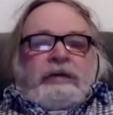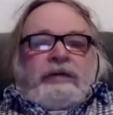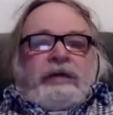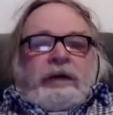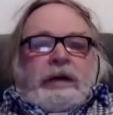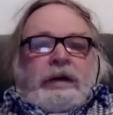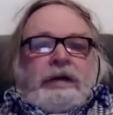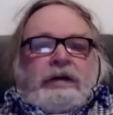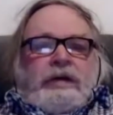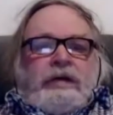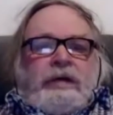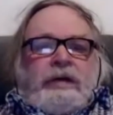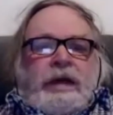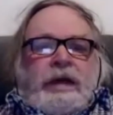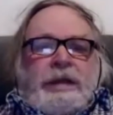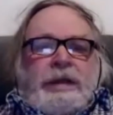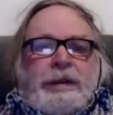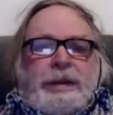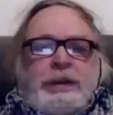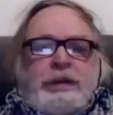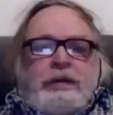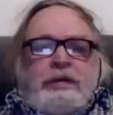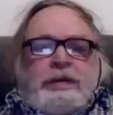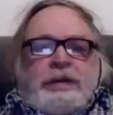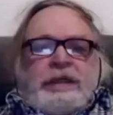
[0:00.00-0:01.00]
Father
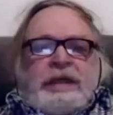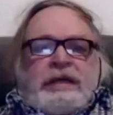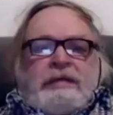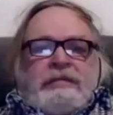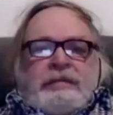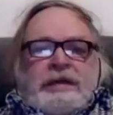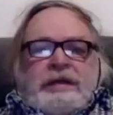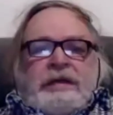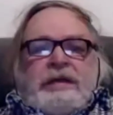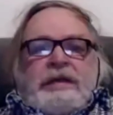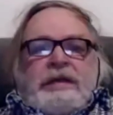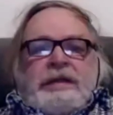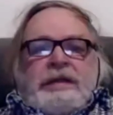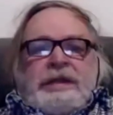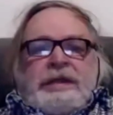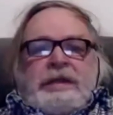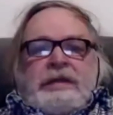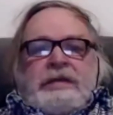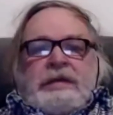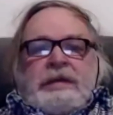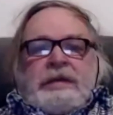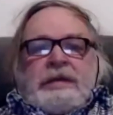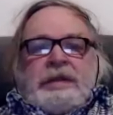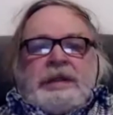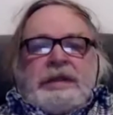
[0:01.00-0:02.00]
Andrew Demick is
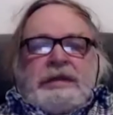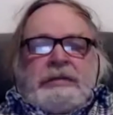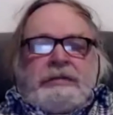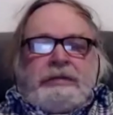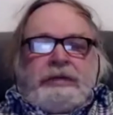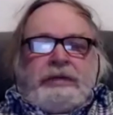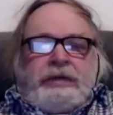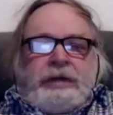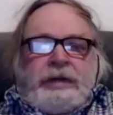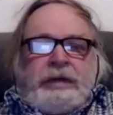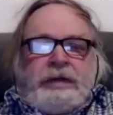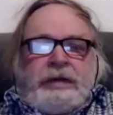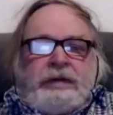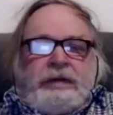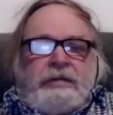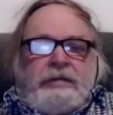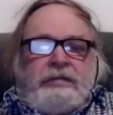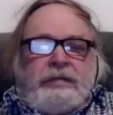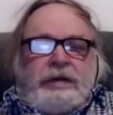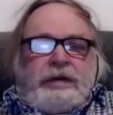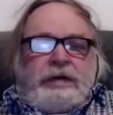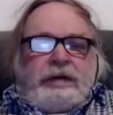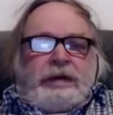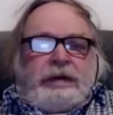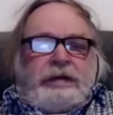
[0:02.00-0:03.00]
a contemporary
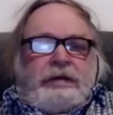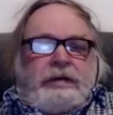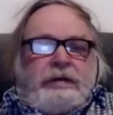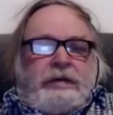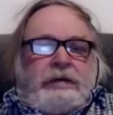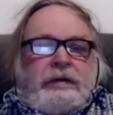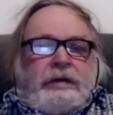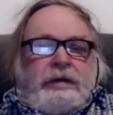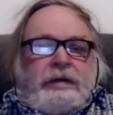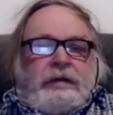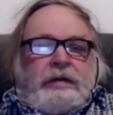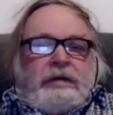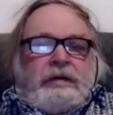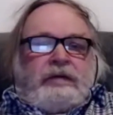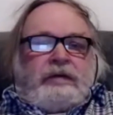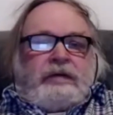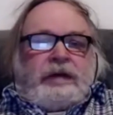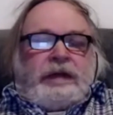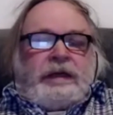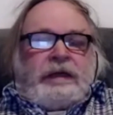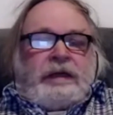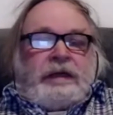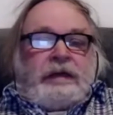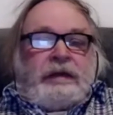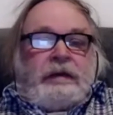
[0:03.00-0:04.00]
American
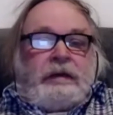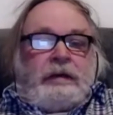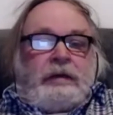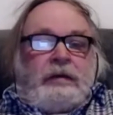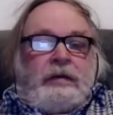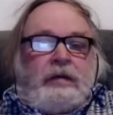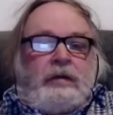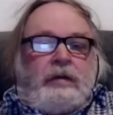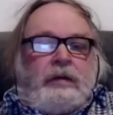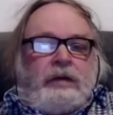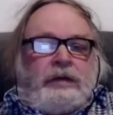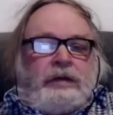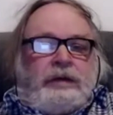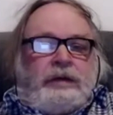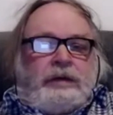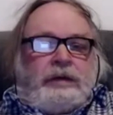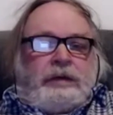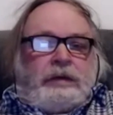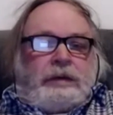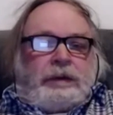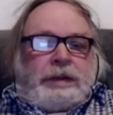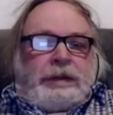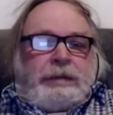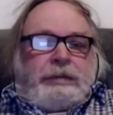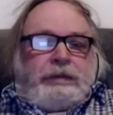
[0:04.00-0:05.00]
Greek
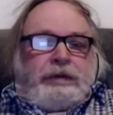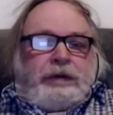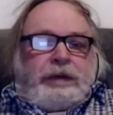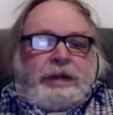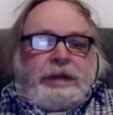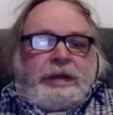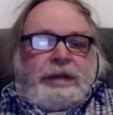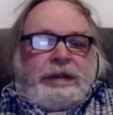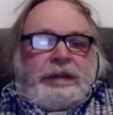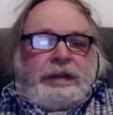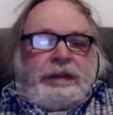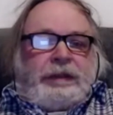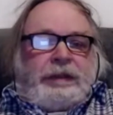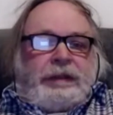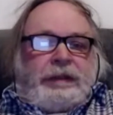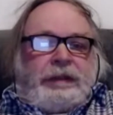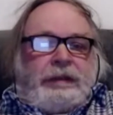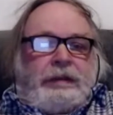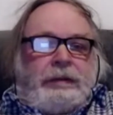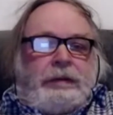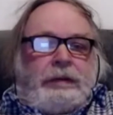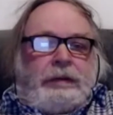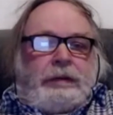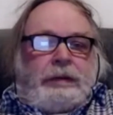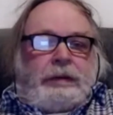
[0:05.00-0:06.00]
Orthodox
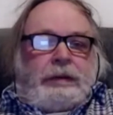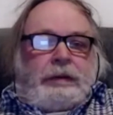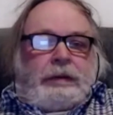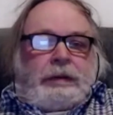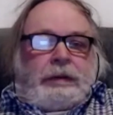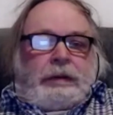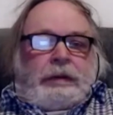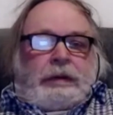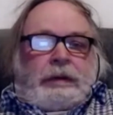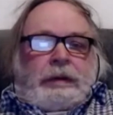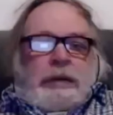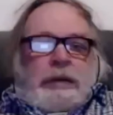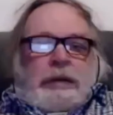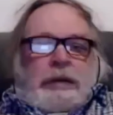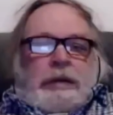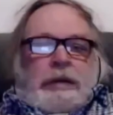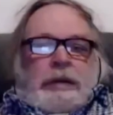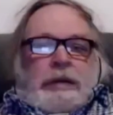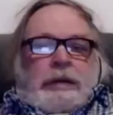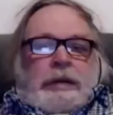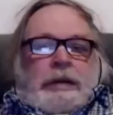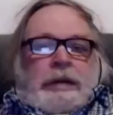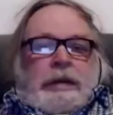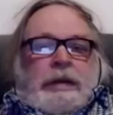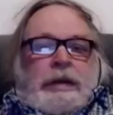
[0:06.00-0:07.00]
priest.
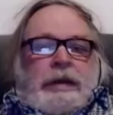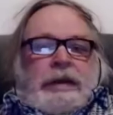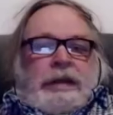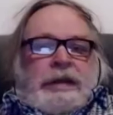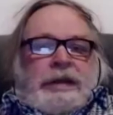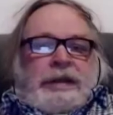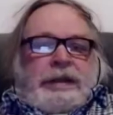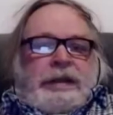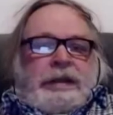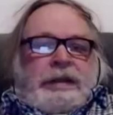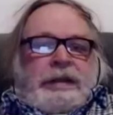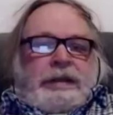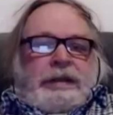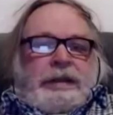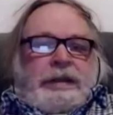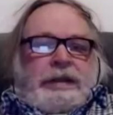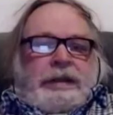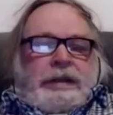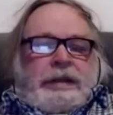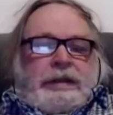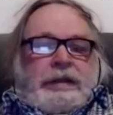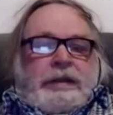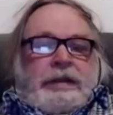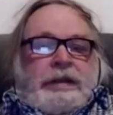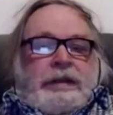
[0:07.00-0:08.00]
He says
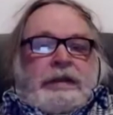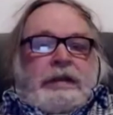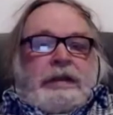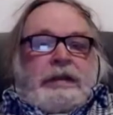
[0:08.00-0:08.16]
that